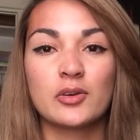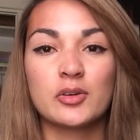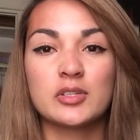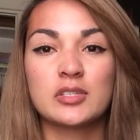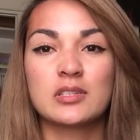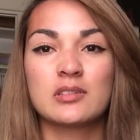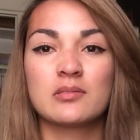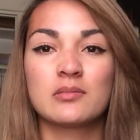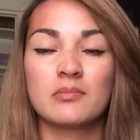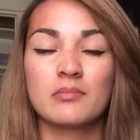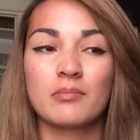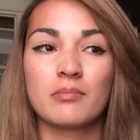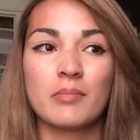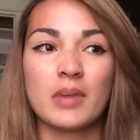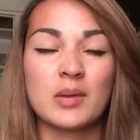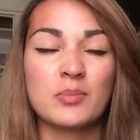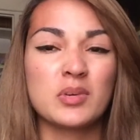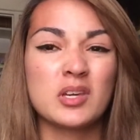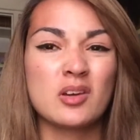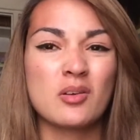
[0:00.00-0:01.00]
It was
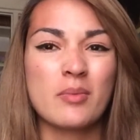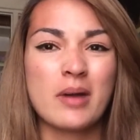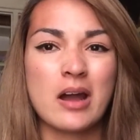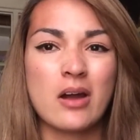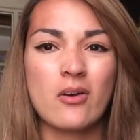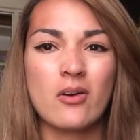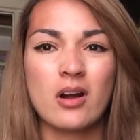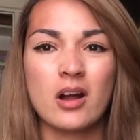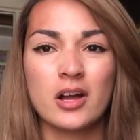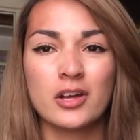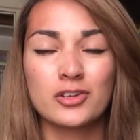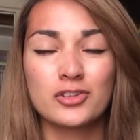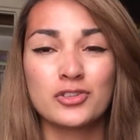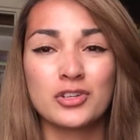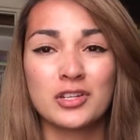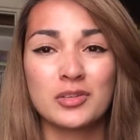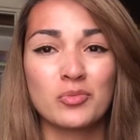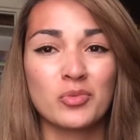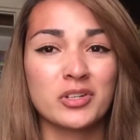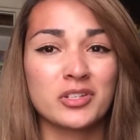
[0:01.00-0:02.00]
maybe about
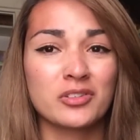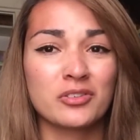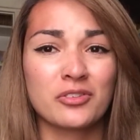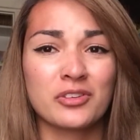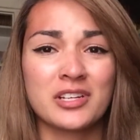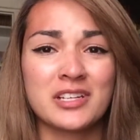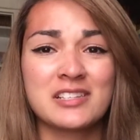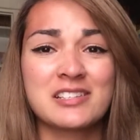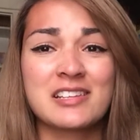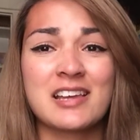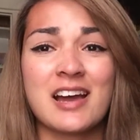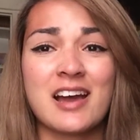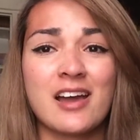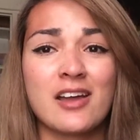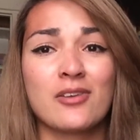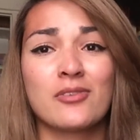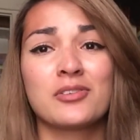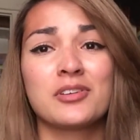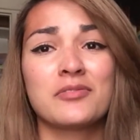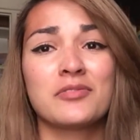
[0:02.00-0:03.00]
101 degrees,
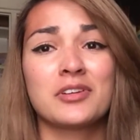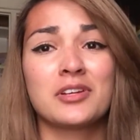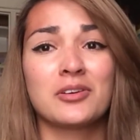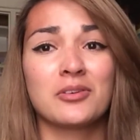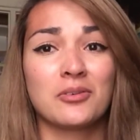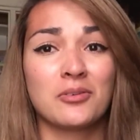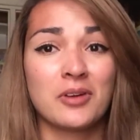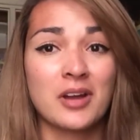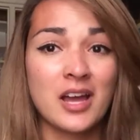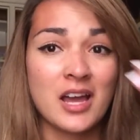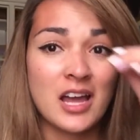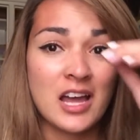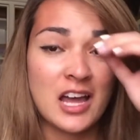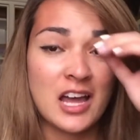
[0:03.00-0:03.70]
I don't even know,